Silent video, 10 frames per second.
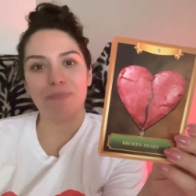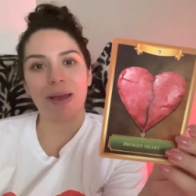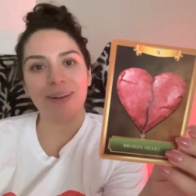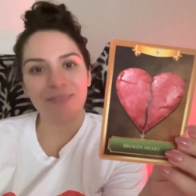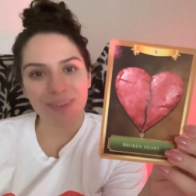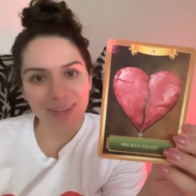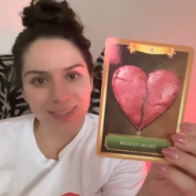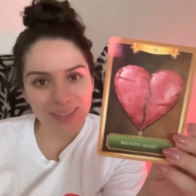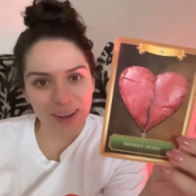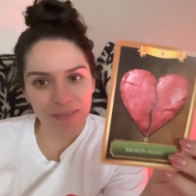
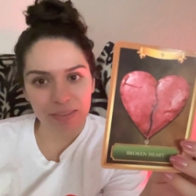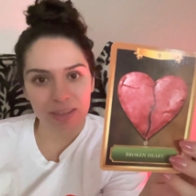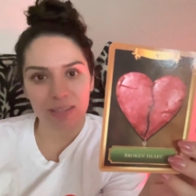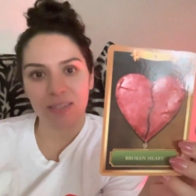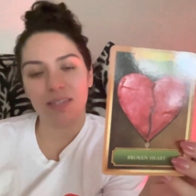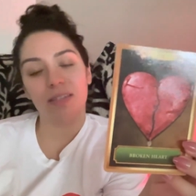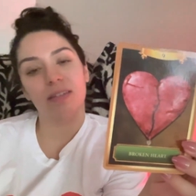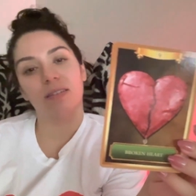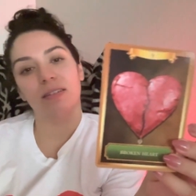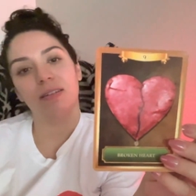benefit of this
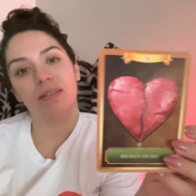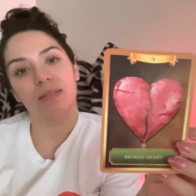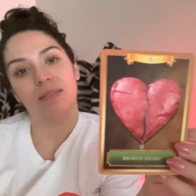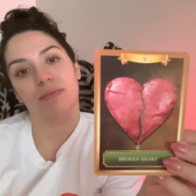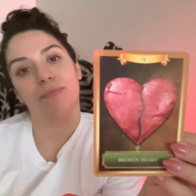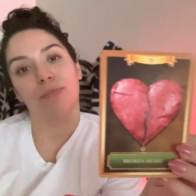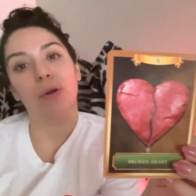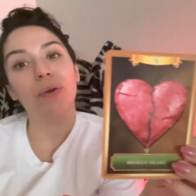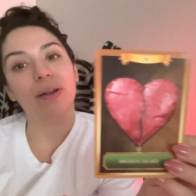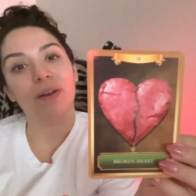
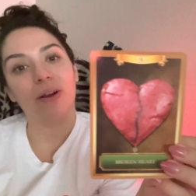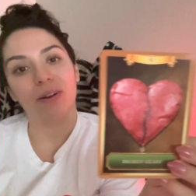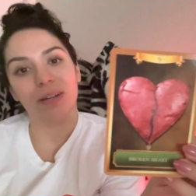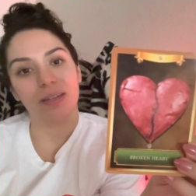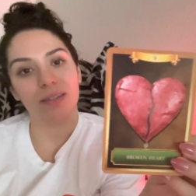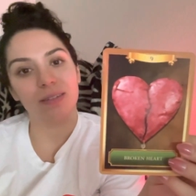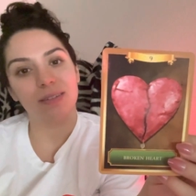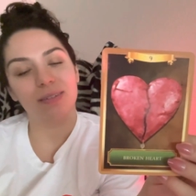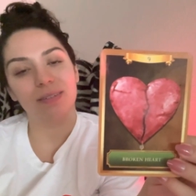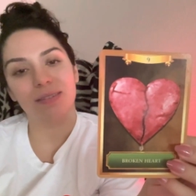broken heart
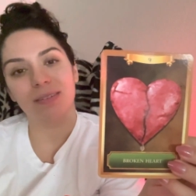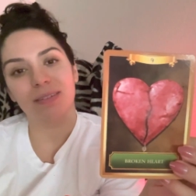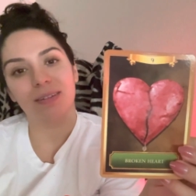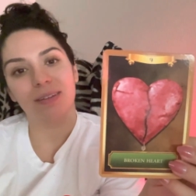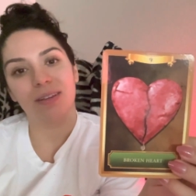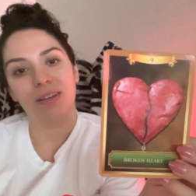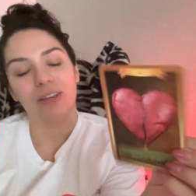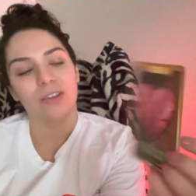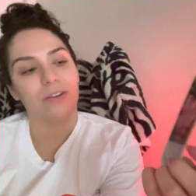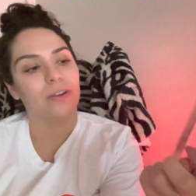is.
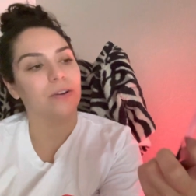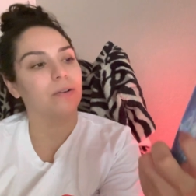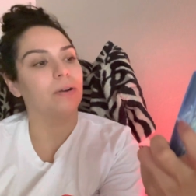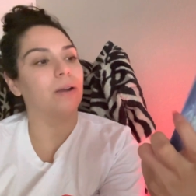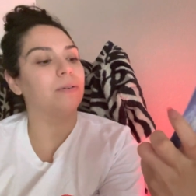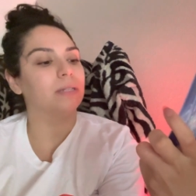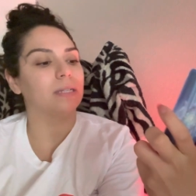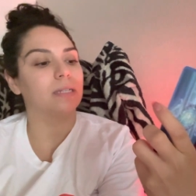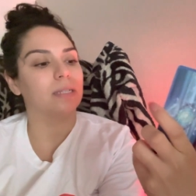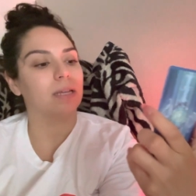You know, I always like
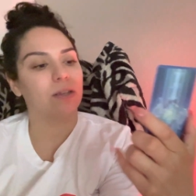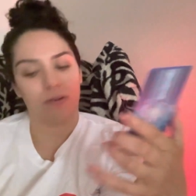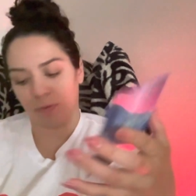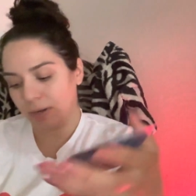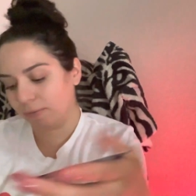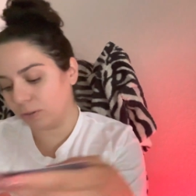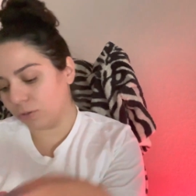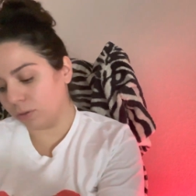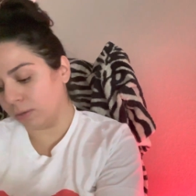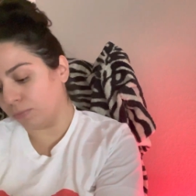to say, you know, we're never
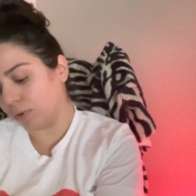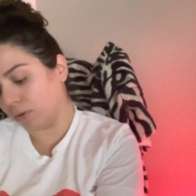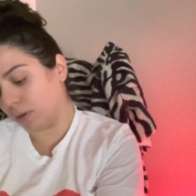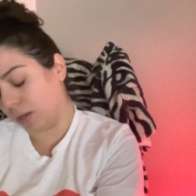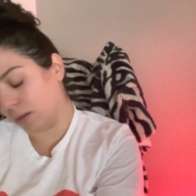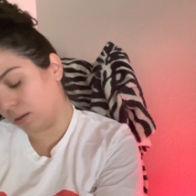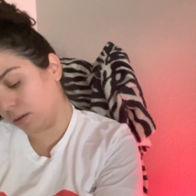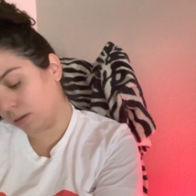truly broken.